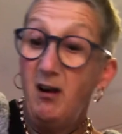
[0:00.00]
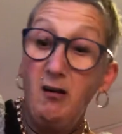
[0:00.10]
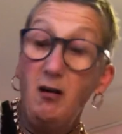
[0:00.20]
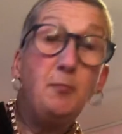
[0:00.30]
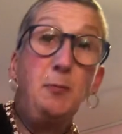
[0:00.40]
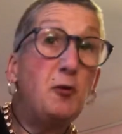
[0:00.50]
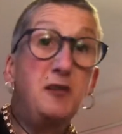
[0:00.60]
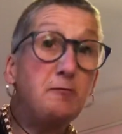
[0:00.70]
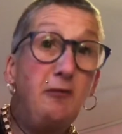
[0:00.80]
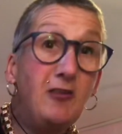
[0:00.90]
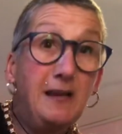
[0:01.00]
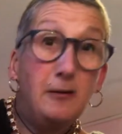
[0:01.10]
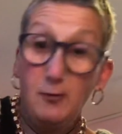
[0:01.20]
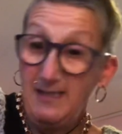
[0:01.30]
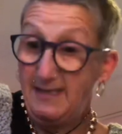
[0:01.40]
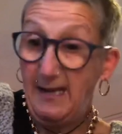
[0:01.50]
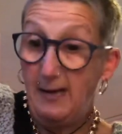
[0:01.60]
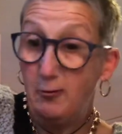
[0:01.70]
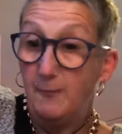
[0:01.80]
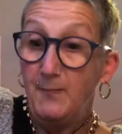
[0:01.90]
I can't be bothered to even get the whisk
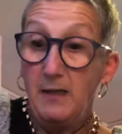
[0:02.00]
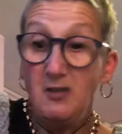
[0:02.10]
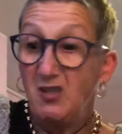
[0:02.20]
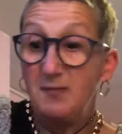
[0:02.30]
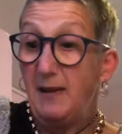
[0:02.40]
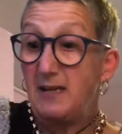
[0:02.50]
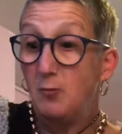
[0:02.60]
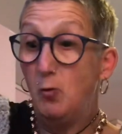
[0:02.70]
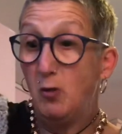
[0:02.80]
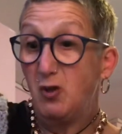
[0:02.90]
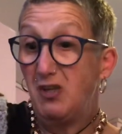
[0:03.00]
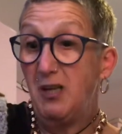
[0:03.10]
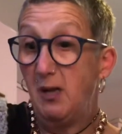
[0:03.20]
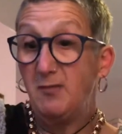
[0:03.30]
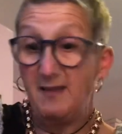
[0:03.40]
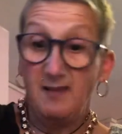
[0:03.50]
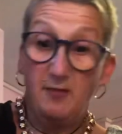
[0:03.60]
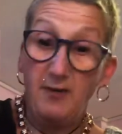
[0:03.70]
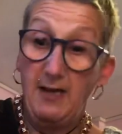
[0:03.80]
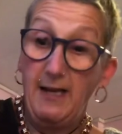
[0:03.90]
out. It just makes more washing up, doesn't
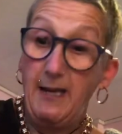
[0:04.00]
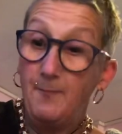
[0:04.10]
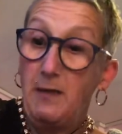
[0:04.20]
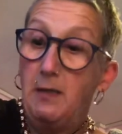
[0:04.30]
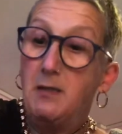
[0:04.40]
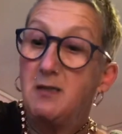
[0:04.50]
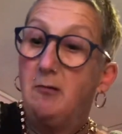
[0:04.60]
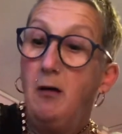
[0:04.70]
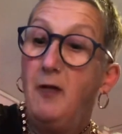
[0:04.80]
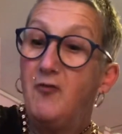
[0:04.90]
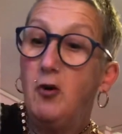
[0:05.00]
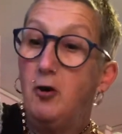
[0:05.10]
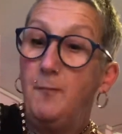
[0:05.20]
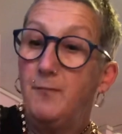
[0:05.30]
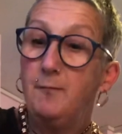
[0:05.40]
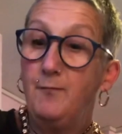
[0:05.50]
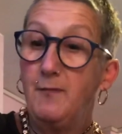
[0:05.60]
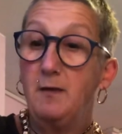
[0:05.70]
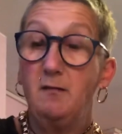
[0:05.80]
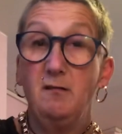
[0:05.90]
it, really? So I've got
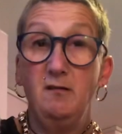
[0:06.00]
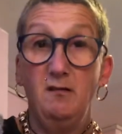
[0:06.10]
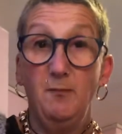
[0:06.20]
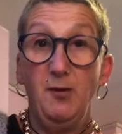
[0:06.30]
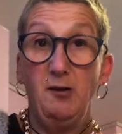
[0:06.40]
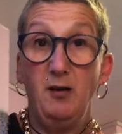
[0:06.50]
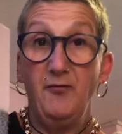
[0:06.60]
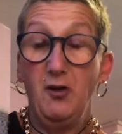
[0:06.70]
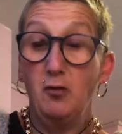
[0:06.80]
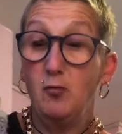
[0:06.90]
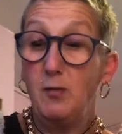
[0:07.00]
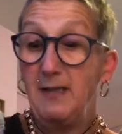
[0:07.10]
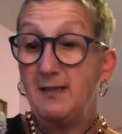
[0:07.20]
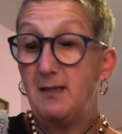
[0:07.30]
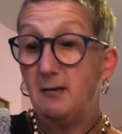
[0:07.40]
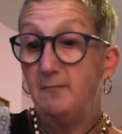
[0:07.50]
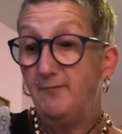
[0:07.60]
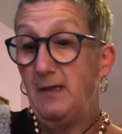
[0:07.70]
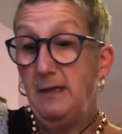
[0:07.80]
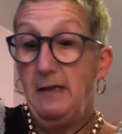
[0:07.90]
part of an old whisk
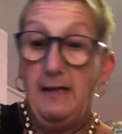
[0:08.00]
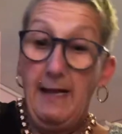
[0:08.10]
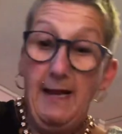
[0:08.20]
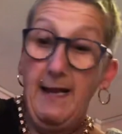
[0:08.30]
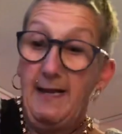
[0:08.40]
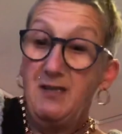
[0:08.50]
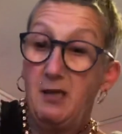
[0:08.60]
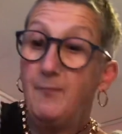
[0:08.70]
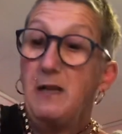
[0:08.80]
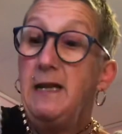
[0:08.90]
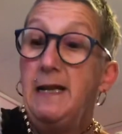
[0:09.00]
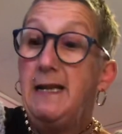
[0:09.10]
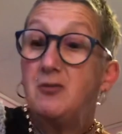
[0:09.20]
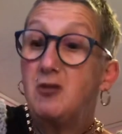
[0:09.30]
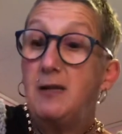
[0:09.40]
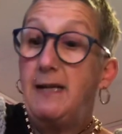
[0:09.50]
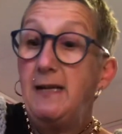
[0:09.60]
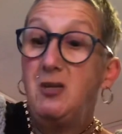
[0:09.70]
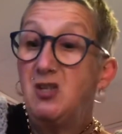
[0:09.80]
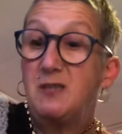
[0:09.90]
and
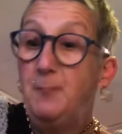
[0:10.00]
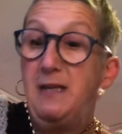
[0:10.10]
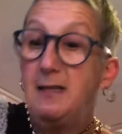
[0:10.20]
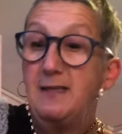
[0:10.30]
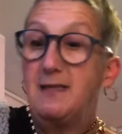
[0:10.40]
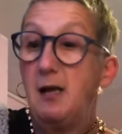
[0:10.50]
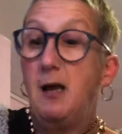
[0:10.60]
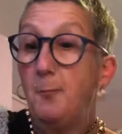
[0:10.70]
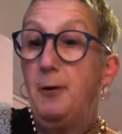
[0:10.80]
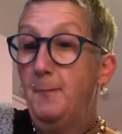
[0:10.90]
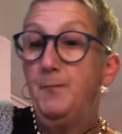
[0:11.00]
literally just beat this up.